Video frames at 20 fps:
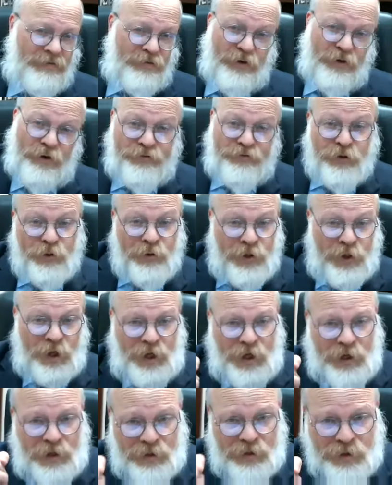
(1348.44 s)
for a few
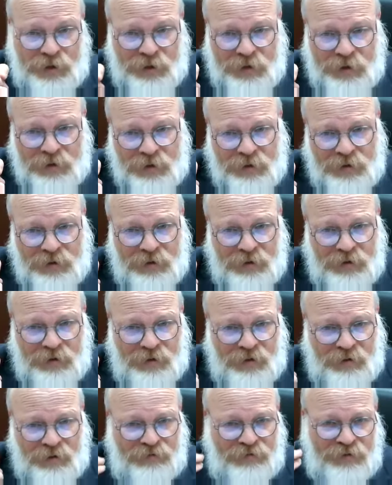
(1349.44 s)
years
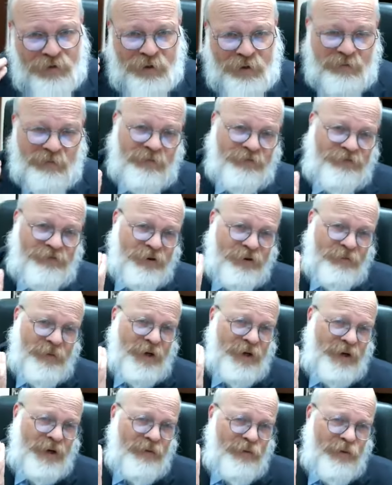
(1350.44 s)
from from
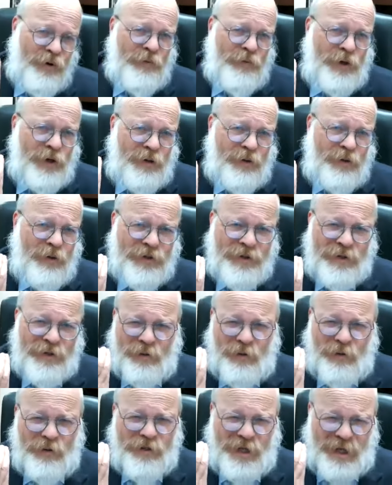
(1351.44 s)
a woman who was
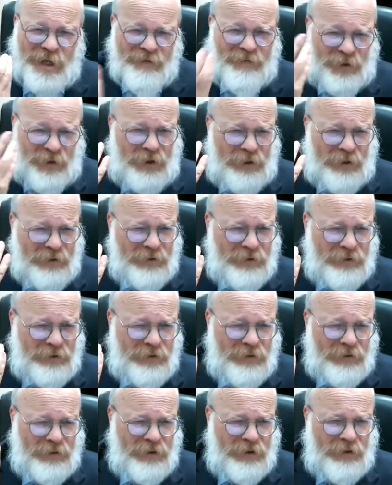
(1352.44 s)
who was evil,
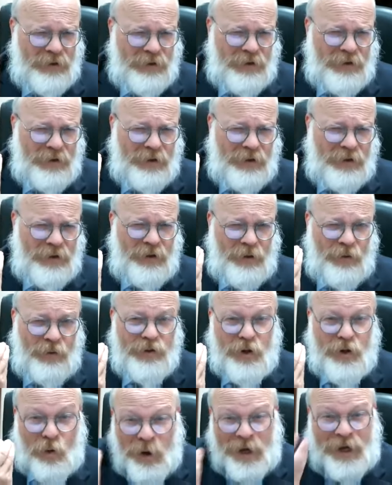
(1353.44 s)
who
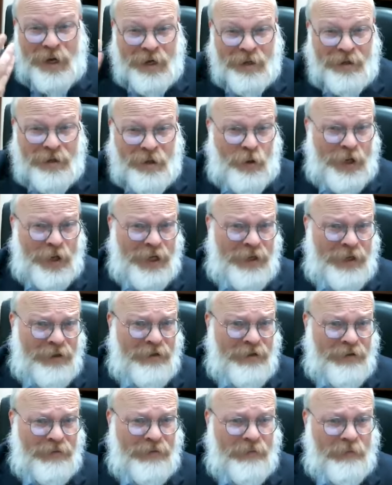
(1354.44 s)
was a wicked
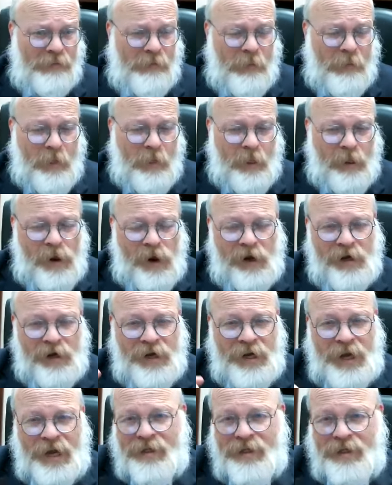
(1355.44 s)
queen,
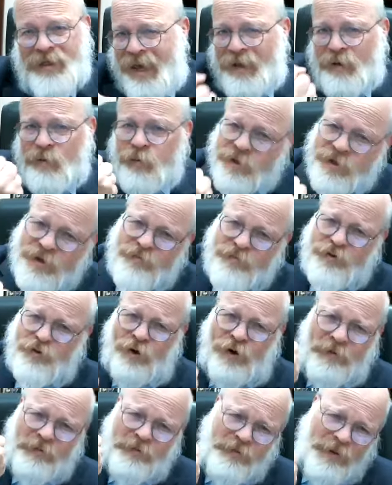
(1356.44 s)
and that was
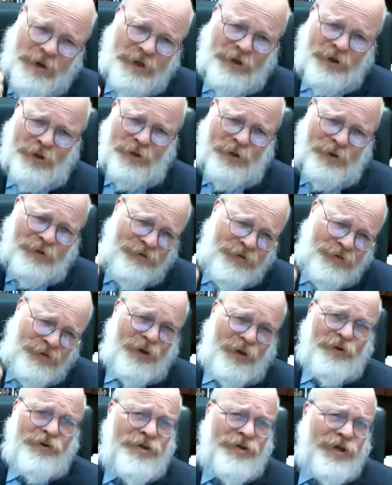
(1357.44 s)
absorbed by you for
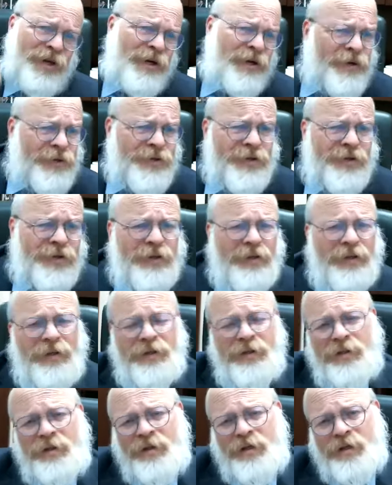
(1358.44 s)
those years.
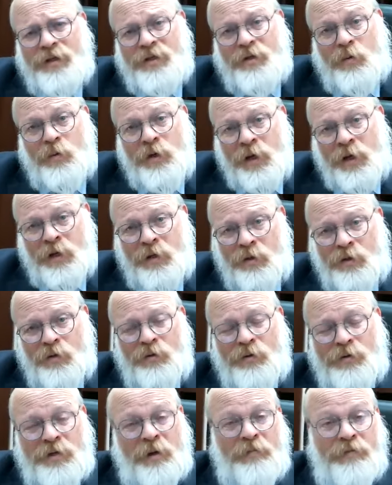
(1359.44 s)
So we need to
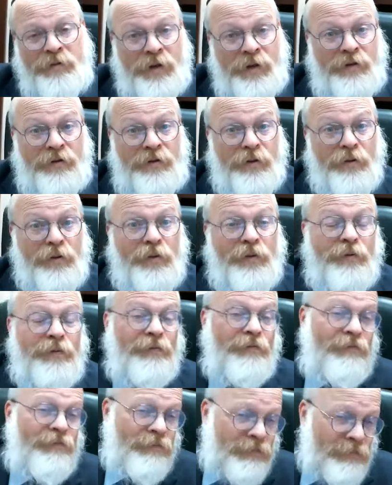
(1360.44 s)
do something to
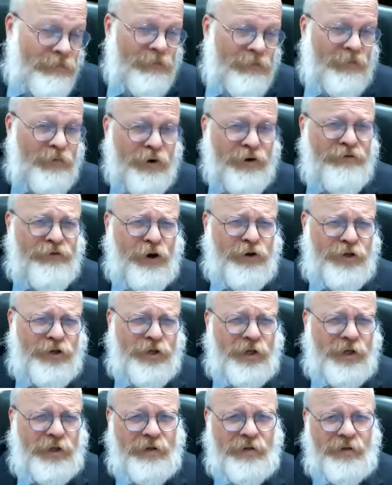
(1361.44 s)

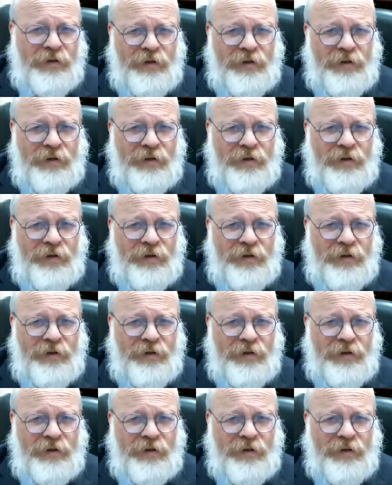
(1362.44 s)
reverse it.